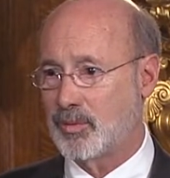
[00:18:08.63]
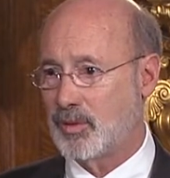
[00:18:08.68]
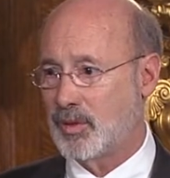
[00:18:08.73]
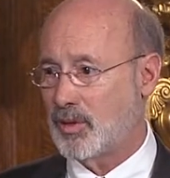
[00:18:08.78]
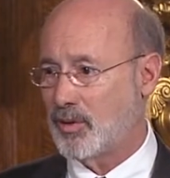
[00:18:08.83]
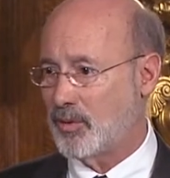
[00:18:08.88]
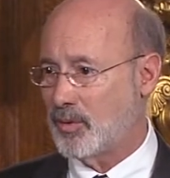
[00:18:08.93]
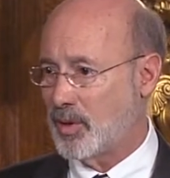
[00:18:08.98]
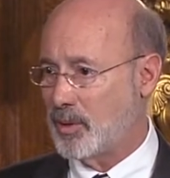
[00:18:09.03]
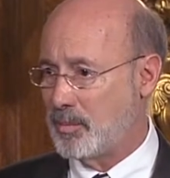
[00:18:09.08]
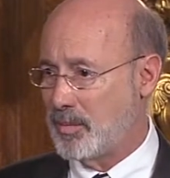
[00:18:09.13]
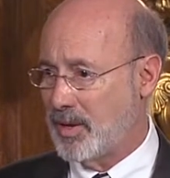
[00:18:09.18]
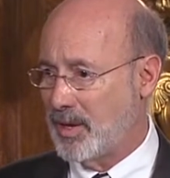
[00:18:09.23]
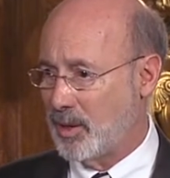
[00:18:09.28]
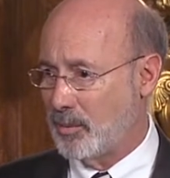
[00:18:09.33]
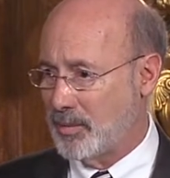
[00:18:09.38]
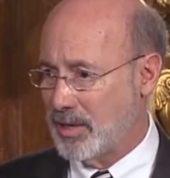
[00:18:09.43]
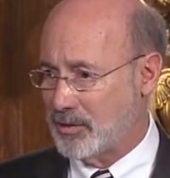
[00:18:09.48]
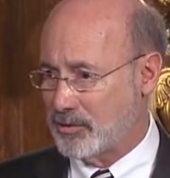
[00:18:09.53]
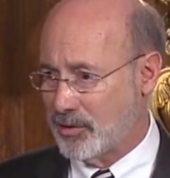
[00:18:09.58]
you know,
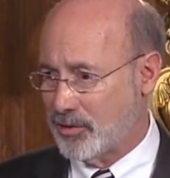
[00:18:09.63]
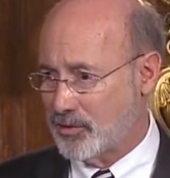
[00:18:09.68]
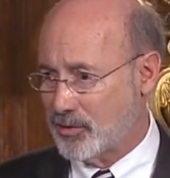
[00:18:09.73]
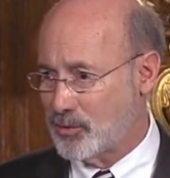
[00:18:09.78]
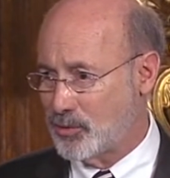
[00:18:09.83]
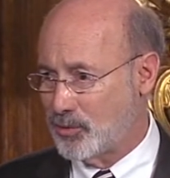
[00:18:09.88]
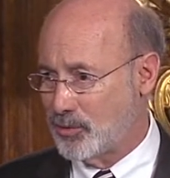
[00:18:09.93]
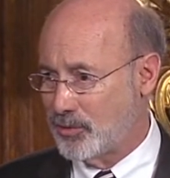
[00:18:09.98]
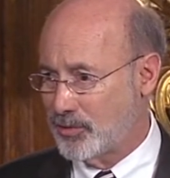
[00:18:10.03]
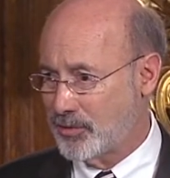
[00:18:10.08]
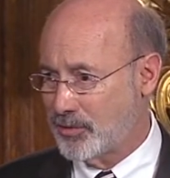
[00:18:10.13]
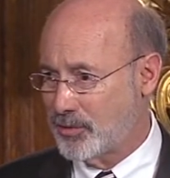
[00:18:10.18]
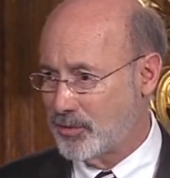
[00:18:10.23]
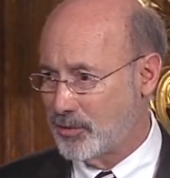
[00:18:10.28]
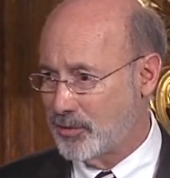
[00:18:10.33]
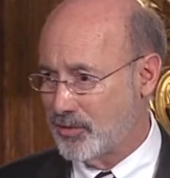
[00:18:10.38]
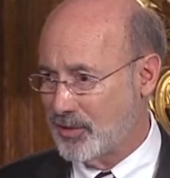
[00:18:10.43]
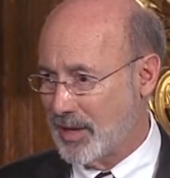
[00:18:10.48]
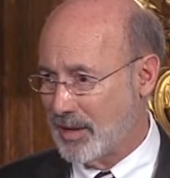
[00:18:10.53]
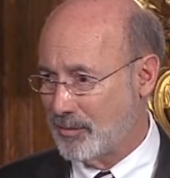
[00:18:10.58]
elementary school
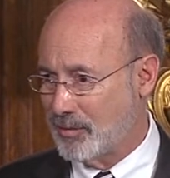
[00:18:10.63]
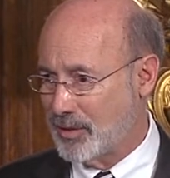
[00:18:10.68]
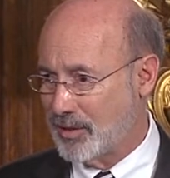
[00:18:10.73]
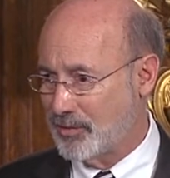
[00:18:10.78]
students have